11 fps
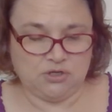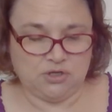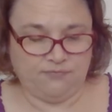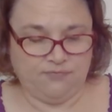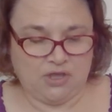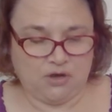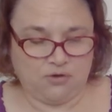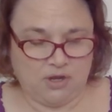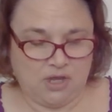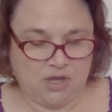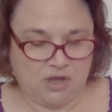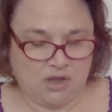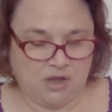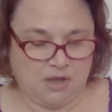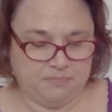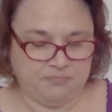look very
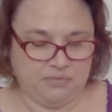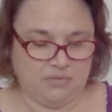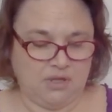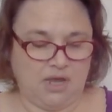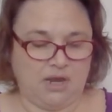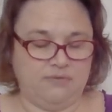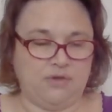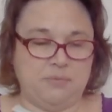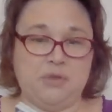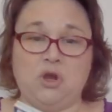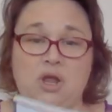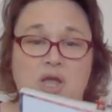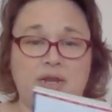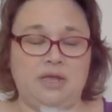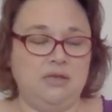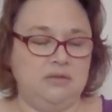um, kind of
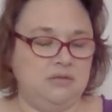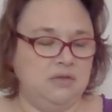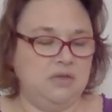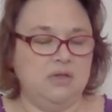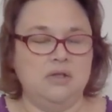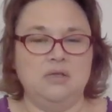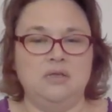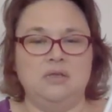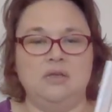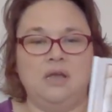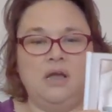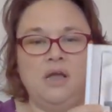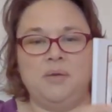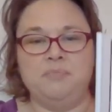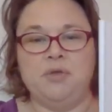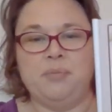Americana,
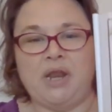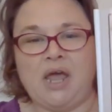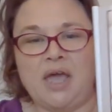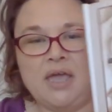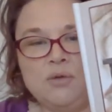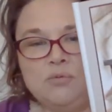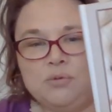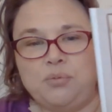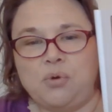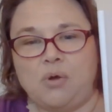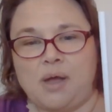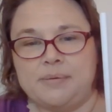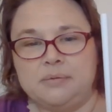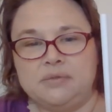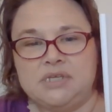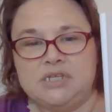um, but I would
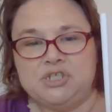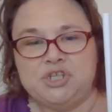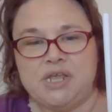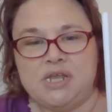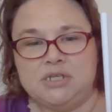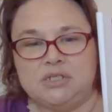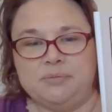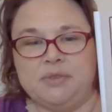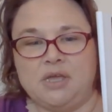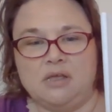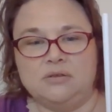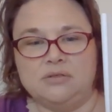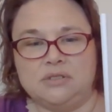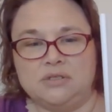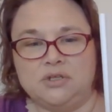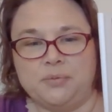probably change some of the
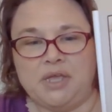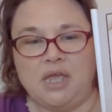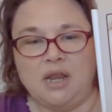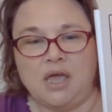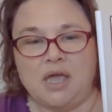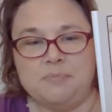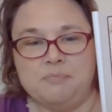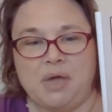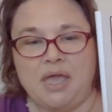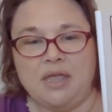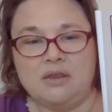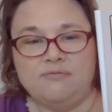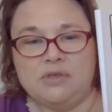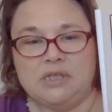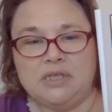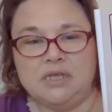colors a little bit. And I might
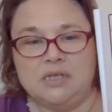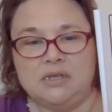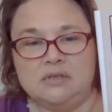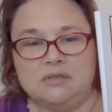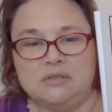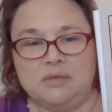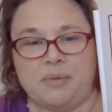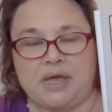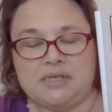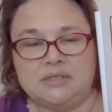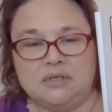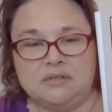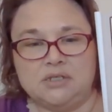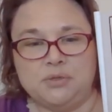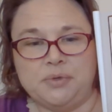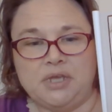fill in the basket a
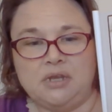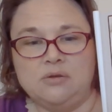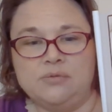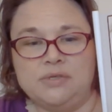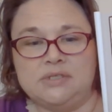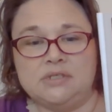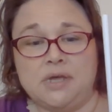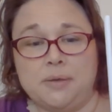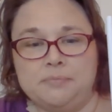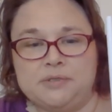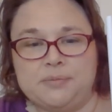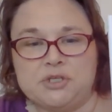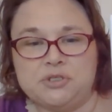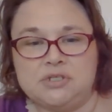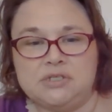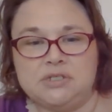little bit with some
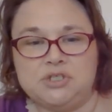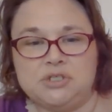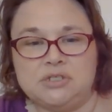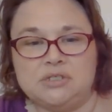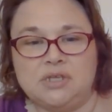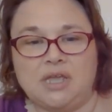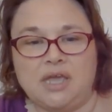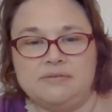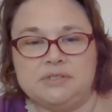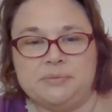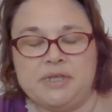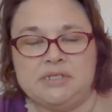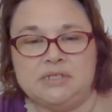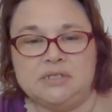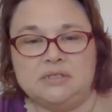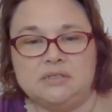specialty stitches. Like I have some
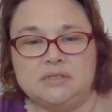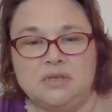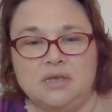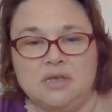ideas